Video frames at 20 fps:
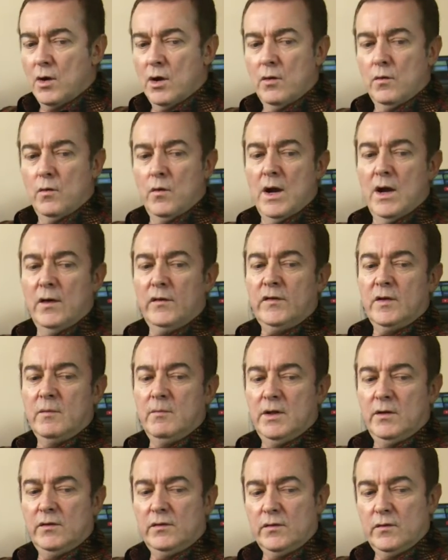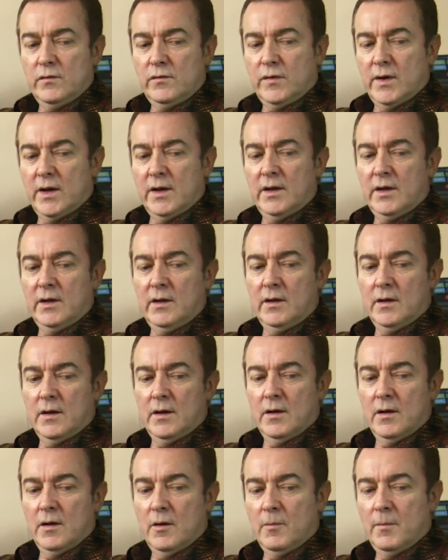aroused in me through finding
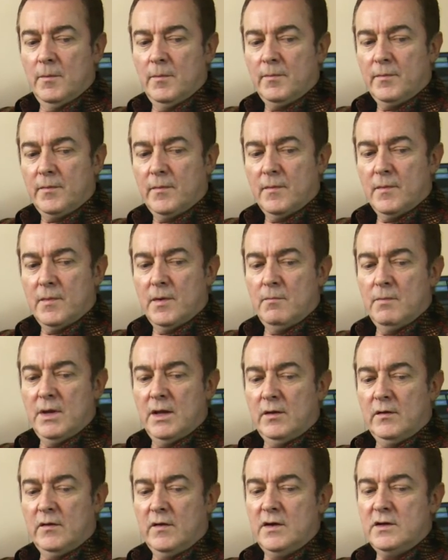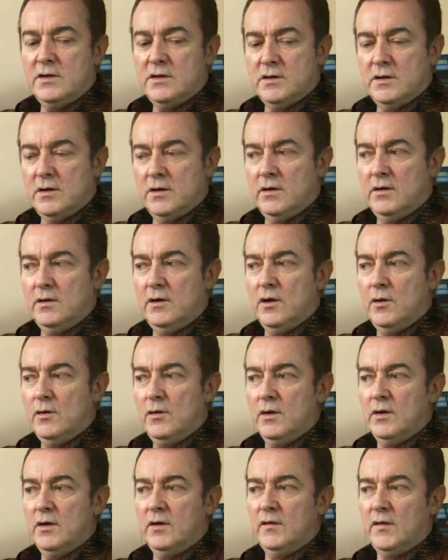um, meditation and
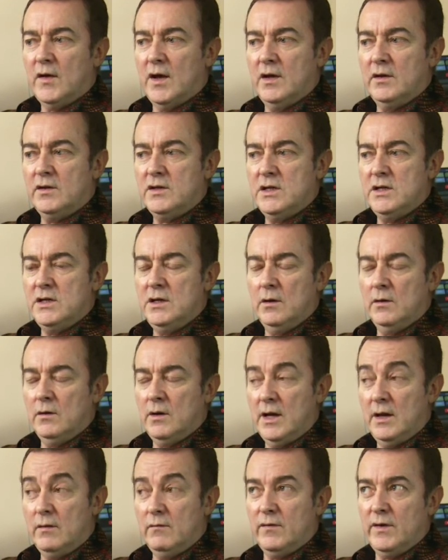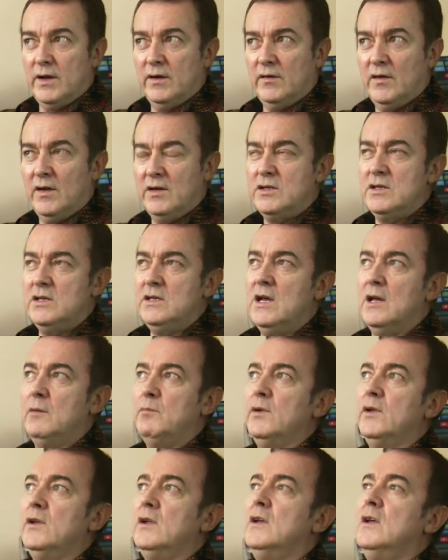yoga and Tai Chi. Oh, I hadn't found Tai Chi yet,
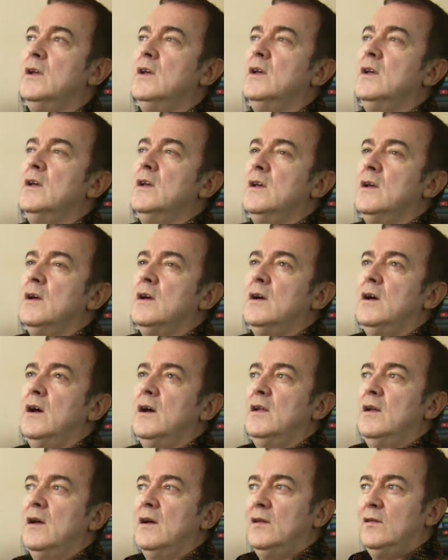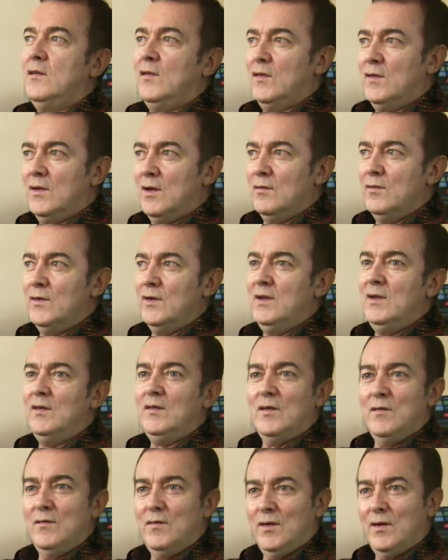but I, I discovered
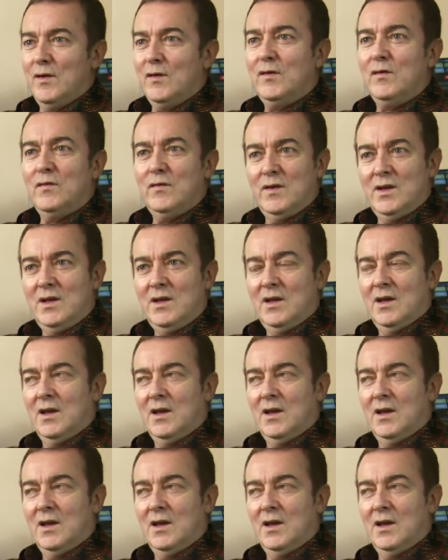Eastern philosophy,